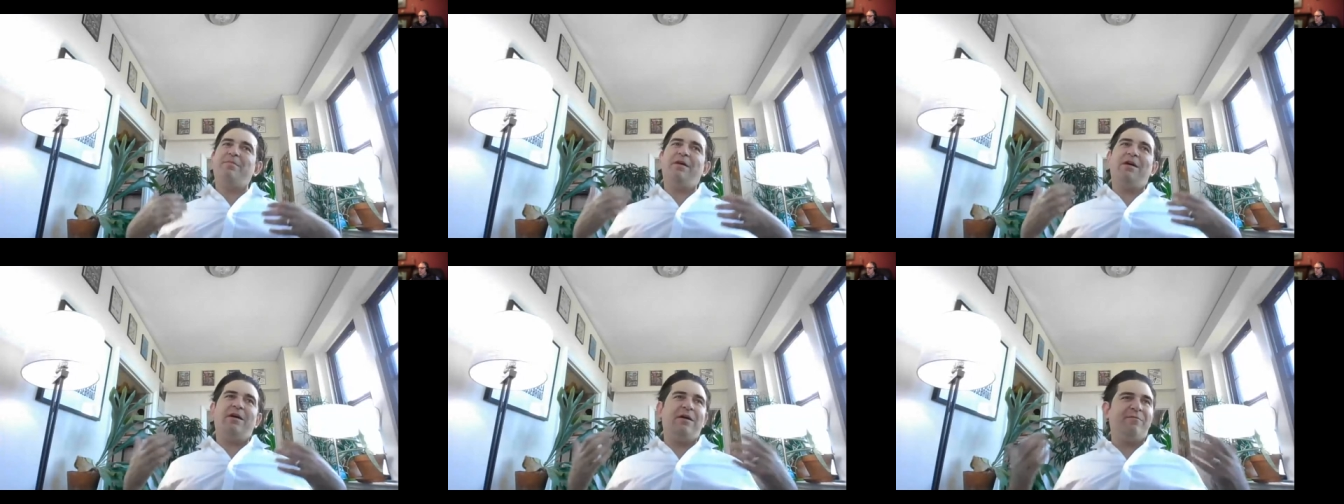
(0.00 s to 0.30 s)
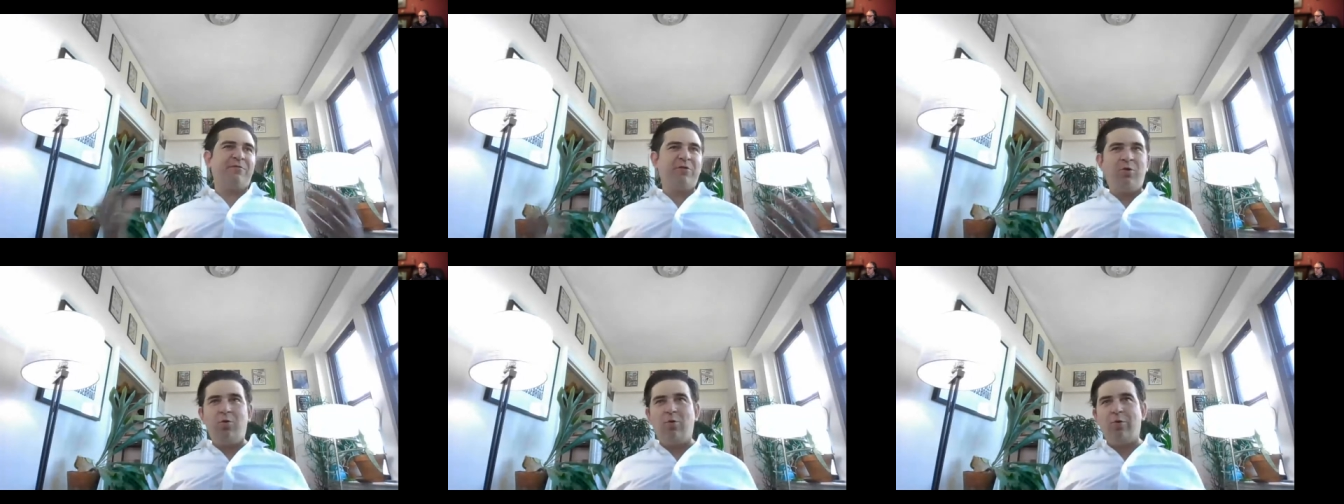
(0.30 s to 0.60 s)

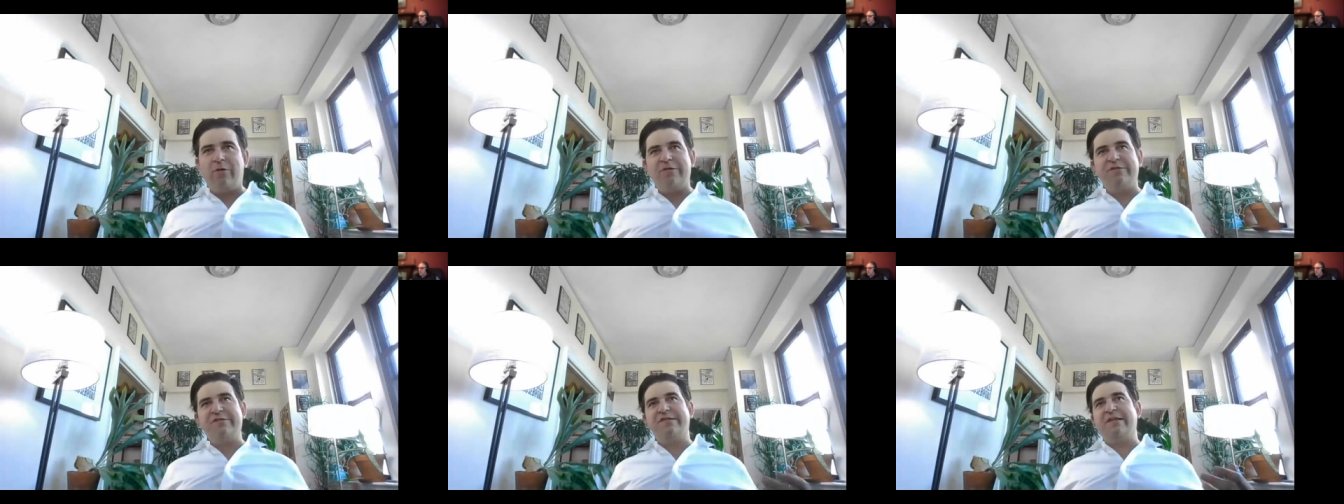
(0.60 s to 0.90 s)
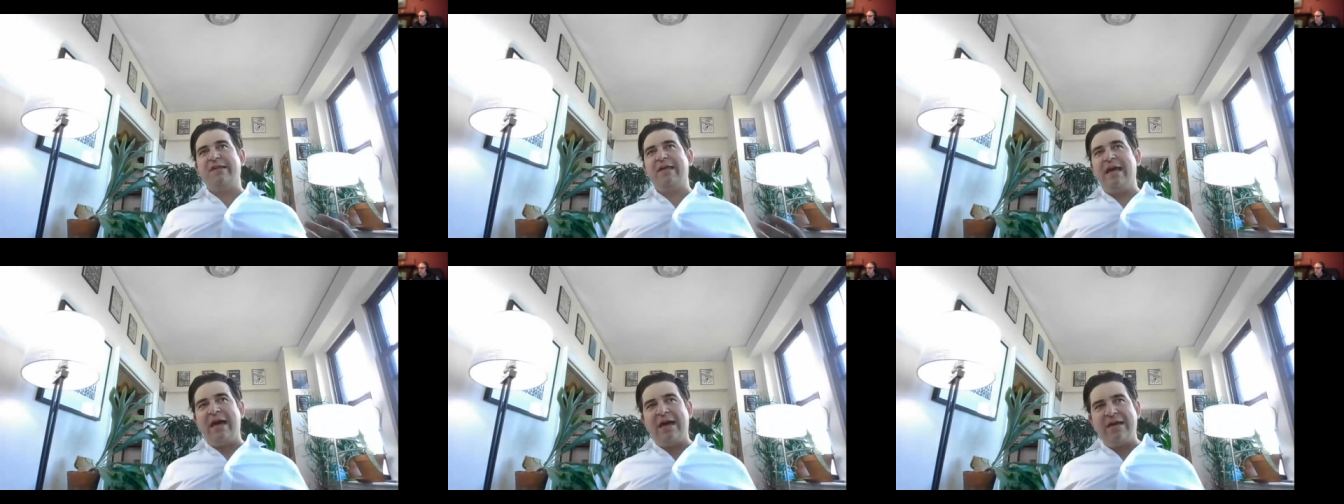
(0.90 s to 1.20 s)
Of course,
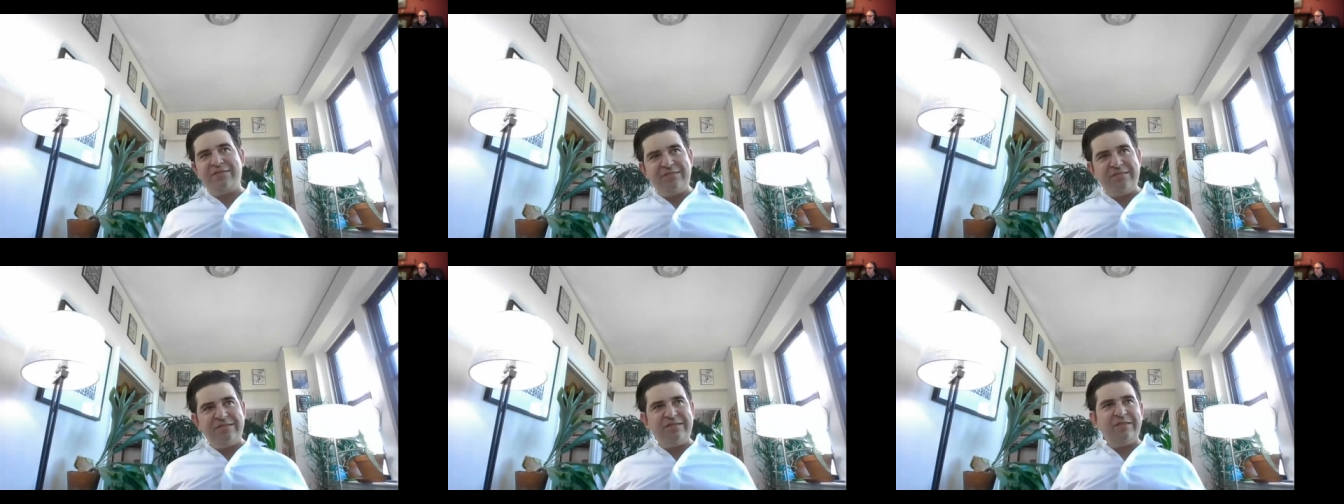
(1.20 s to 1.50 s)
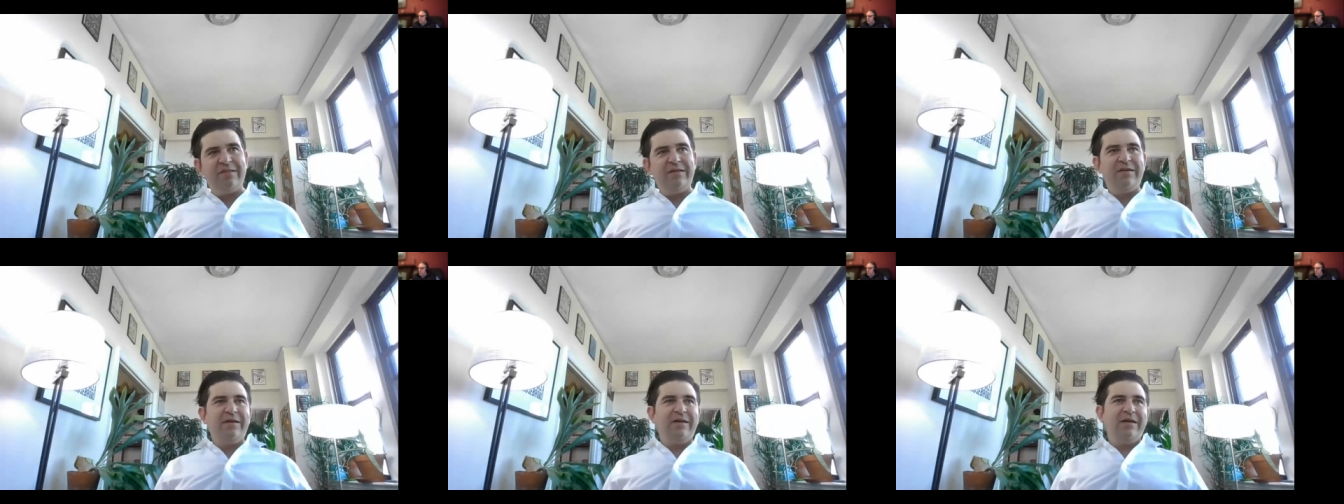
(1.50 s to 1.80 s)

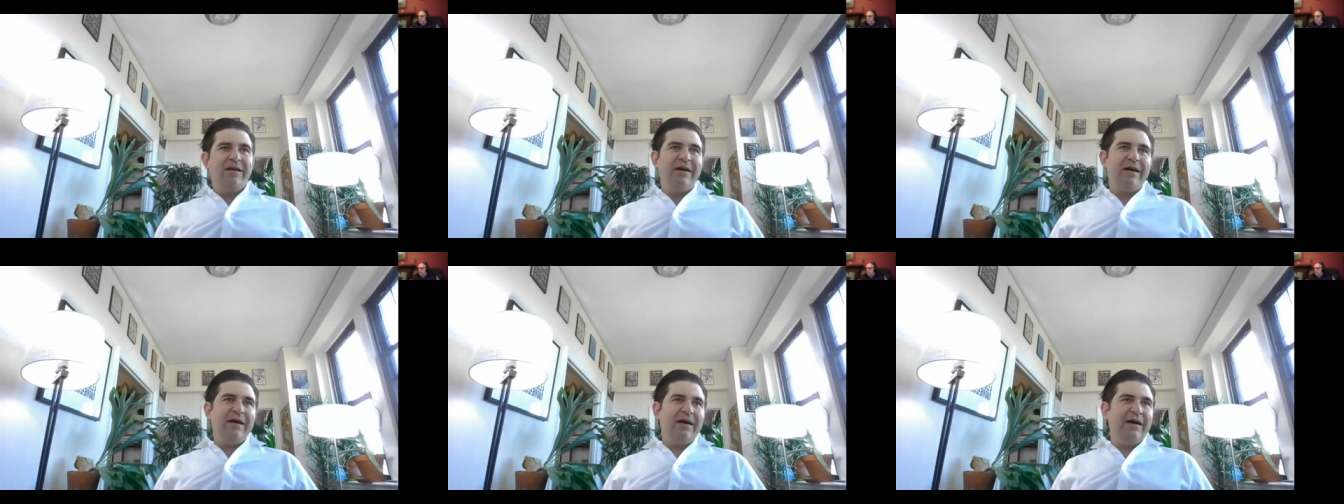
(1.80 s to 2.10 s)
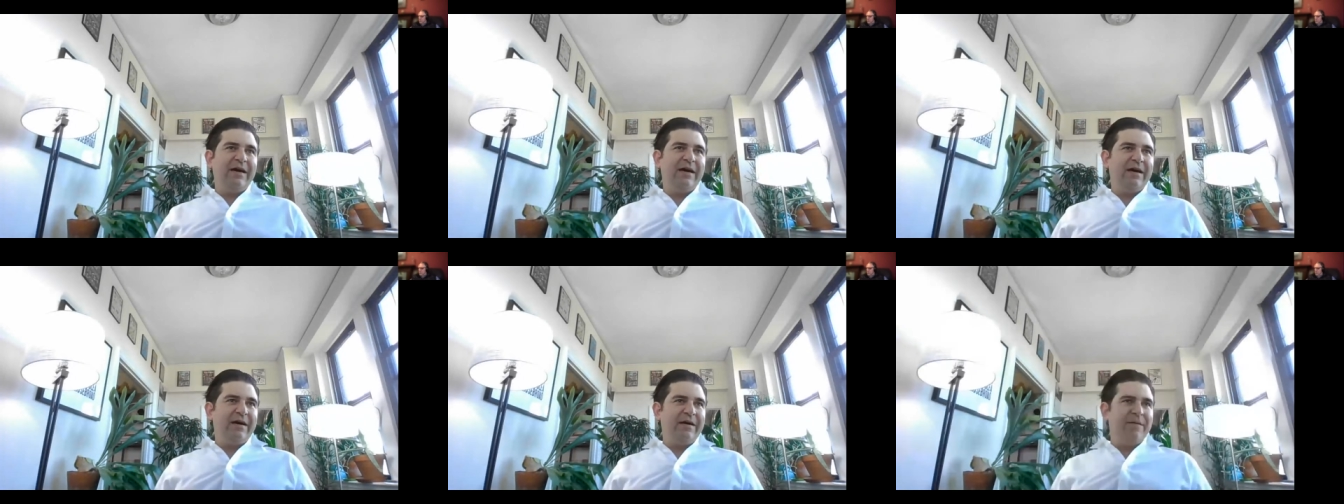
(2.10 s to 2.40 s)
yes.
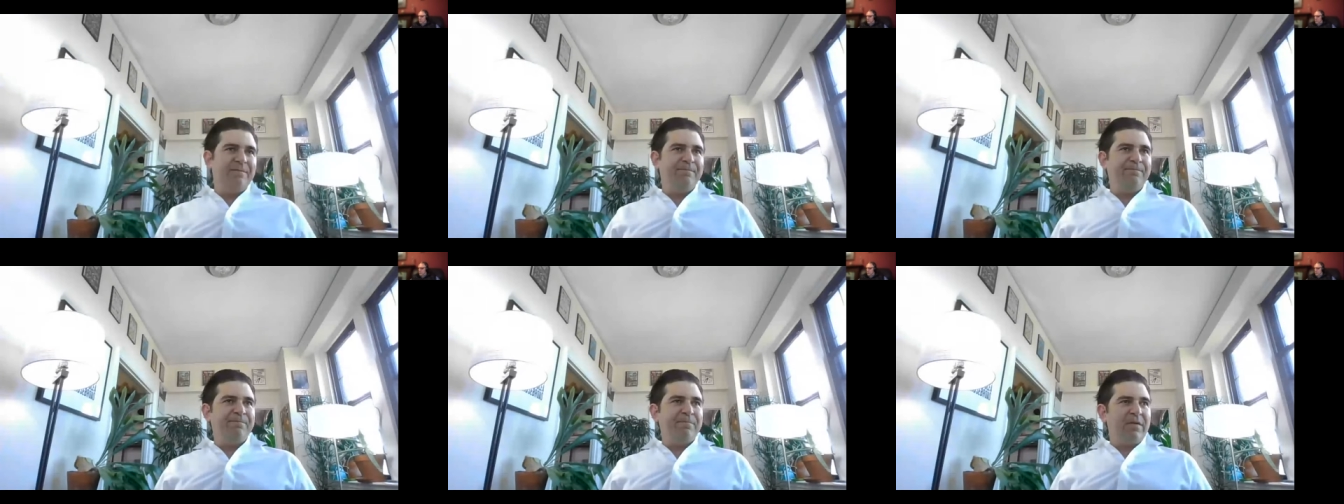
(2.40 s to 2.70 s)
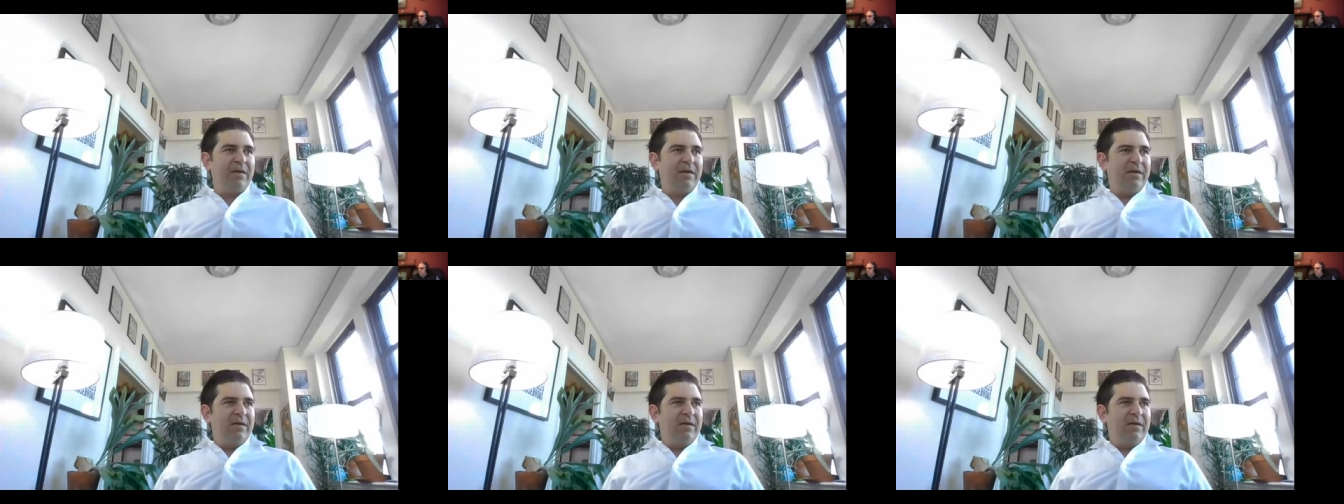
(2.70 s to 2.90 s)
Um,